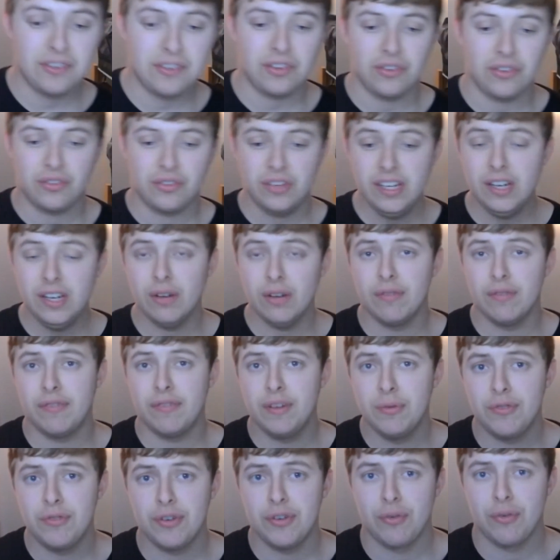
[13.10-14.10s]
See Your
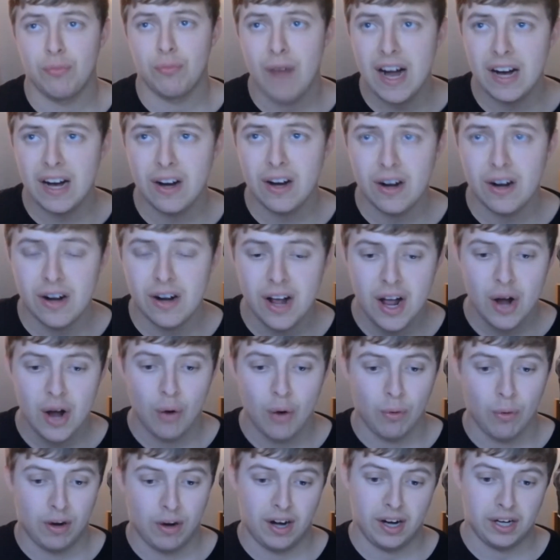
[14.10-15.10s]
Future record.
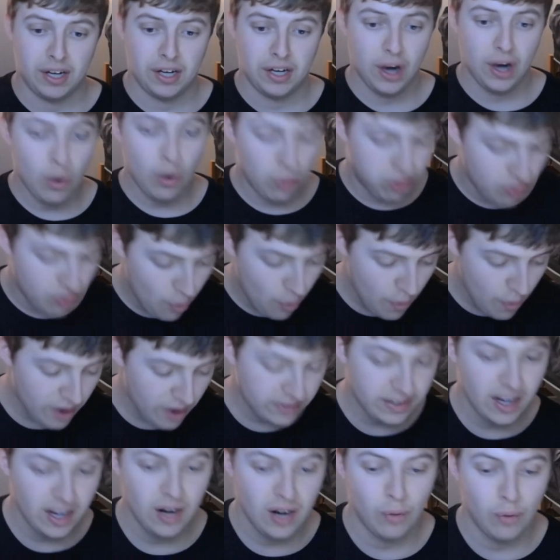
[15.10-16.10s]
We're gonna go through it.
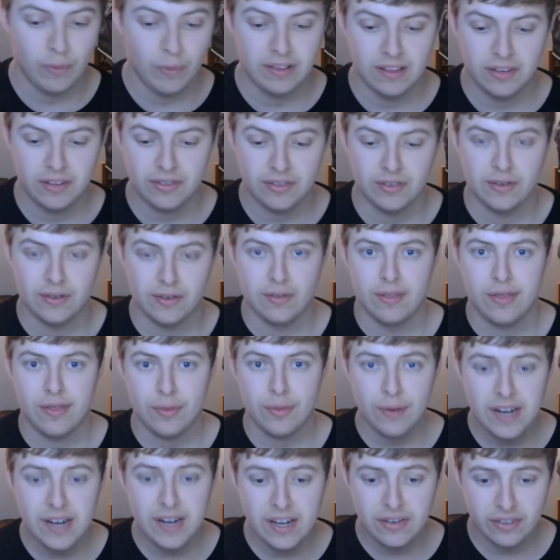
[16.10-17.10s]
We listened to
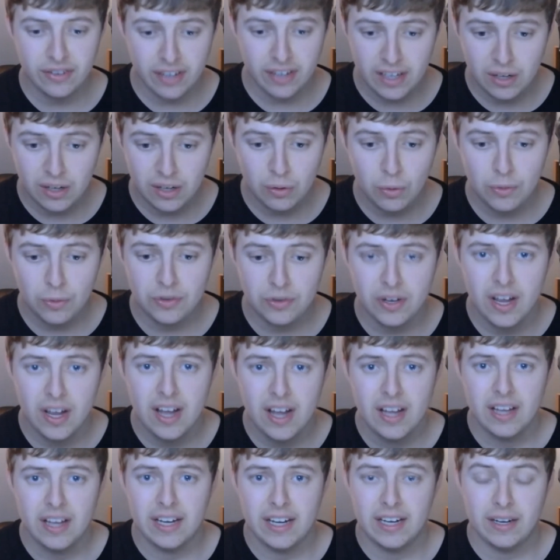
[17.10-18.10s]
3 singles.
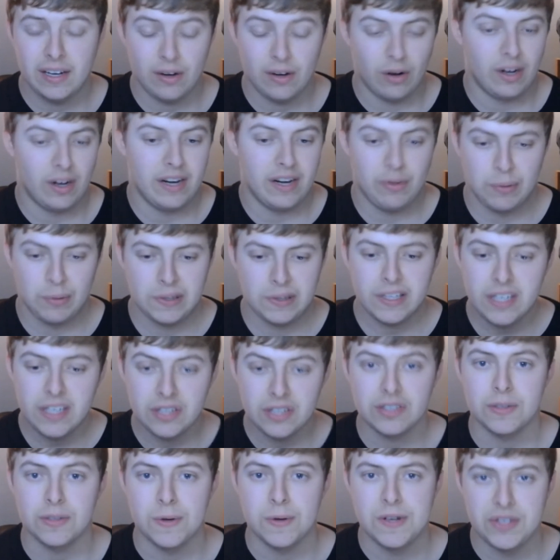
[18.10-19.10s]
He released
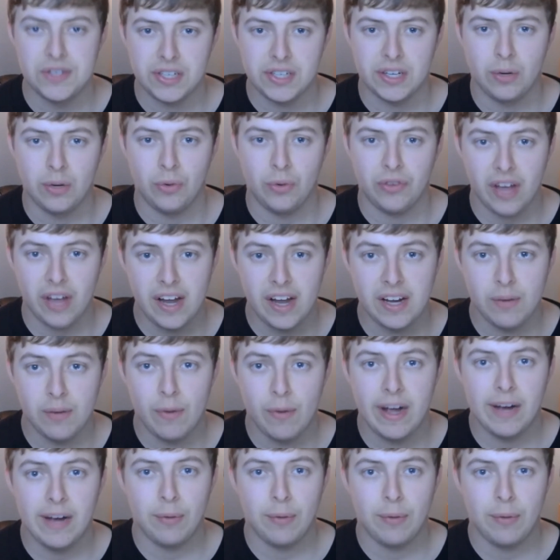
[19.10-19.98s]
3 singles anyway.